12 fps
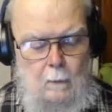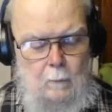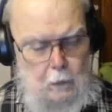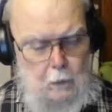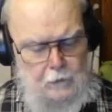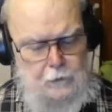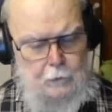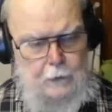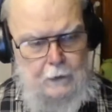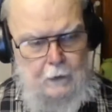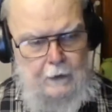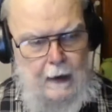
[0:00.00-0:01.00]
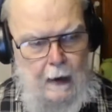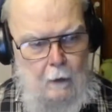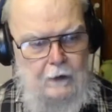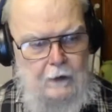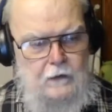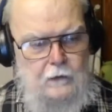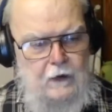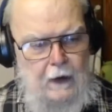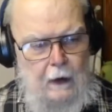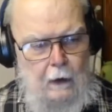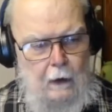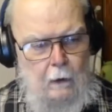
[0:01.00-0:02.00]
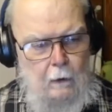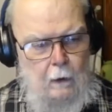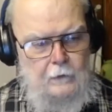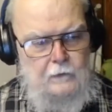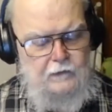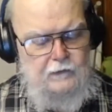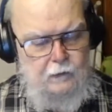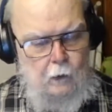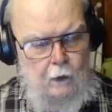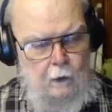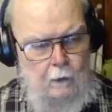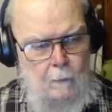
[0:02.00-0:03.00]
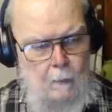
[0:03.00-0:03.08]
but are you really? How can you tell? Are you sure?